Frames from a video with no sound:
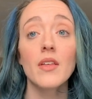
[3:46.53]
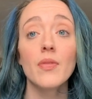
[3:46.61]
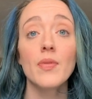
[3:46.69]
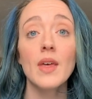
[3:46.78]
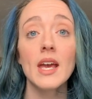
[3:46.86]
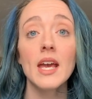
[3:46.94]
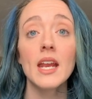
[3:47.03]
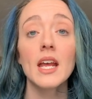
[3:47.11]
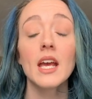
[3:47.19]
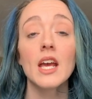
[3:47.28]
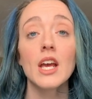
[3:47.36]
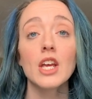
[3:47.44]
then
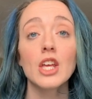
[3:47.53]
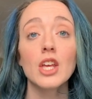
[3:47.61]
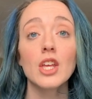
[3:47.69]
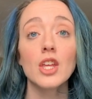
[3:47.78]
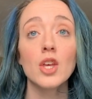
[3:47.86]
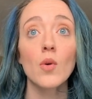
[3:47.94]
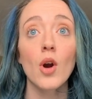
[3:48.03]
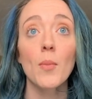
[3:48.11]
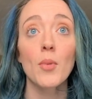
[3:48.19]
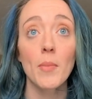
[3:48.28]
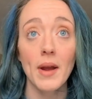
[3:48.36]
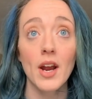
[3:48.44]
you are
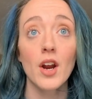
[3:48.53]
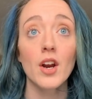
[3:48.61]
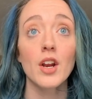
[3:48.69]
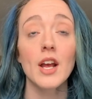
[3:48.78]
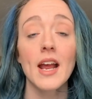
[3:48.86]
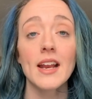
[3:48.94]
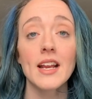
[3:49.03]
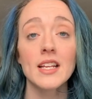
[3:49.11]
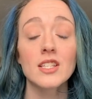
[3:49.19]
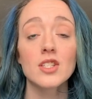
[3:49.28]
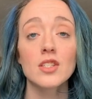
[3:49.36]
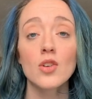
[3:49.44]
prepared, and it
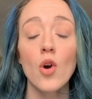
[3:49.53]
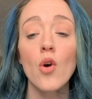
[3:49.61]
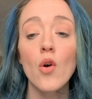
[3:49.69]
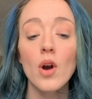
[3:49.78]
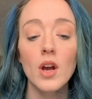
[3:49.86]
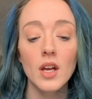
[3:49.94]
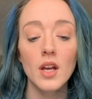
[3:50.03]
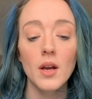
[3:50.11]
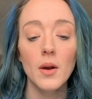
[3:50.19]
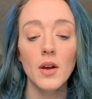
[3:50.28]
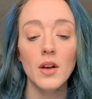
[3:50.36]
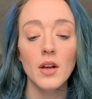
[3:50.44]
is so
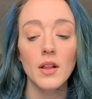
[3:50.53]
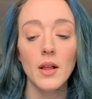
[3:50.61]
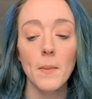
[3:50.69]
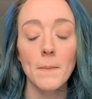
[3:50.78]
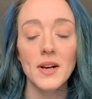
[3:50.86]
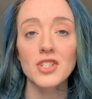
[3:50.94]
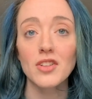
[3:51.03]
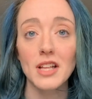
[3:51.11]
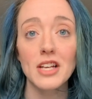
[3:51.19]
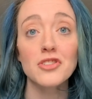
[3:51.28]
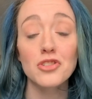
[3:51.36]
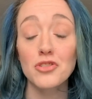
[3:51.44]
much
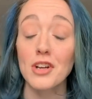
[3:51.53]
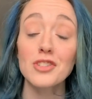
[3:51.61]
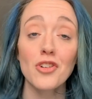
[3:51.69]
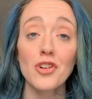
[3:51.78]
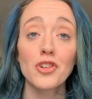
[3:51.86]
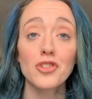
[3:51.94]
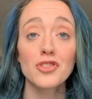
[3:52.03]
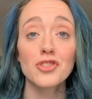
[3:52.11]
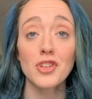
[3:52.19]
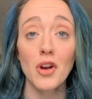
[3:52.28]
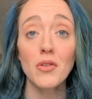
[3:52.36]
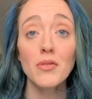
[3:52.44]
less stress on
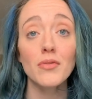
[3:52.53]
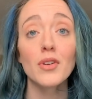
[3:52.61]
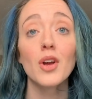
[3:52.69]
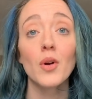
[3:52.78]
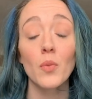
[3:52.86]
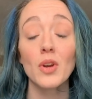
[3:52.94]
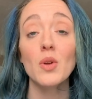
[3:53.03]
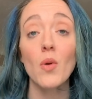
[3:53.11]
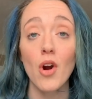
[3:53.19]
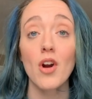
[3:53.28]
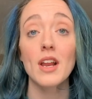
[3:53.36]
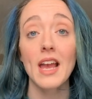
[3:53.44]
yourself when you
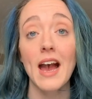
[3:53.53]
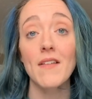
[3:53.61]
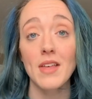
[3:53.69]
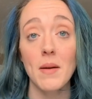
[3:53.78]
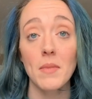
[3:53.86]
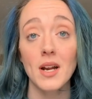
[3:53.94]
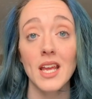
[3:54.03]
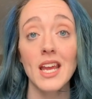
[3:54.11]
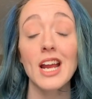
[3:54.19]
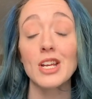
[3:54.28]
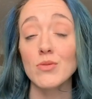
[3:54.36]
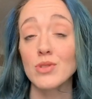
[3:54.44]
already have that money
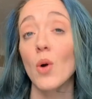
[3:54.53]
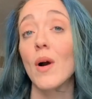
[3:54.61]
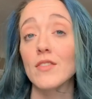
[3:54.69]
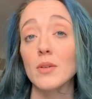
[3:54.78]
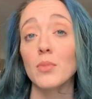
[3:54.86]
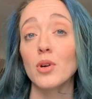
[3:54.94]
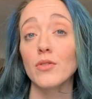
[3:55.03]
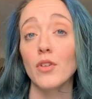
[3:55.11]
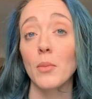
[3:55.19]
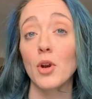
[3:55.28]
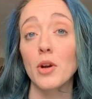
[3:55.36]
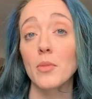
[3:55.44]
and you don't have to pull from
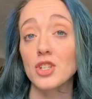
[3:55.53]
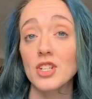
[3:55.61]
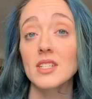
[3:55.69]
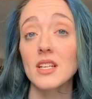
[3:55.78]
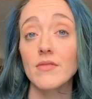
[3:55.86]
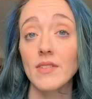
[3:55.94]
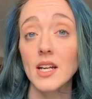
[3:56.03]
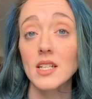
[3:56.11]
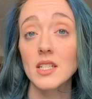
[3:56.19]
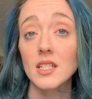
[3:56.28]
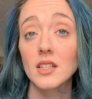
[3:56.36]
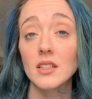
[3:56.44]
your emergency fund.
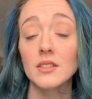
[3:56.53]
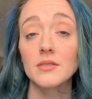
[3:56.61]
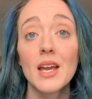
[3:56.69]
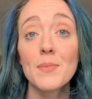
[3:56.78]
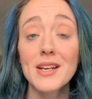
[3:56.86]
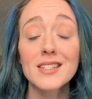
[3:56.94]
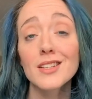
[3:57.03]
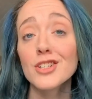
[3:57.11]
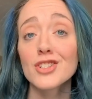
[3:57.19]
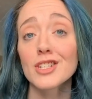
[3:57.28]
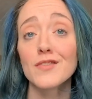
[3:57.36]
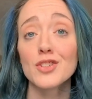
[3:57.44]
It basically
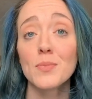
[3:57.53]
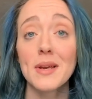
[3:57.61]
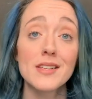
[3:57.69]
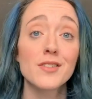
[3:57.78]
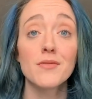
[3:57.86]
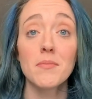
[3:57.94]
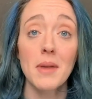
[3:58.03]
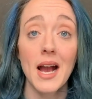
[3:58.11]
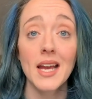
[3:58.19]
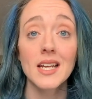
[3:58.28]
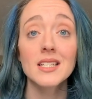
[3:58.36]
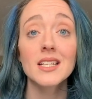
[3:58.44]
just gives you peace of
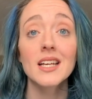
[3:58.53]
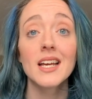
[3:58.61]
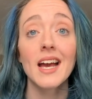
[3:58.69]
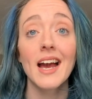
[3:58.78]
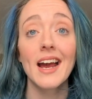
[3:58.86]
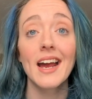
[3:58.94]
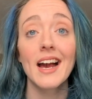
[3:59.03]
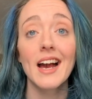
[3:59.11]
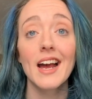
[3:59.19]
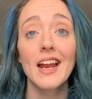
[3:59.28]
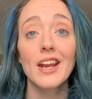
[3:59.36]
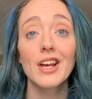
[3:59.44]
mind
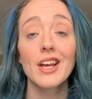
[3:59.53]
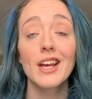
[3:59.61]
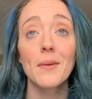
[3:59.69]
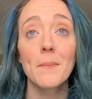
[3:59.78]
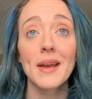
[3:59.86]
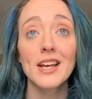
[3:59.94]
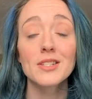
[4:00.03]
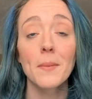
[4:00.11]
and makes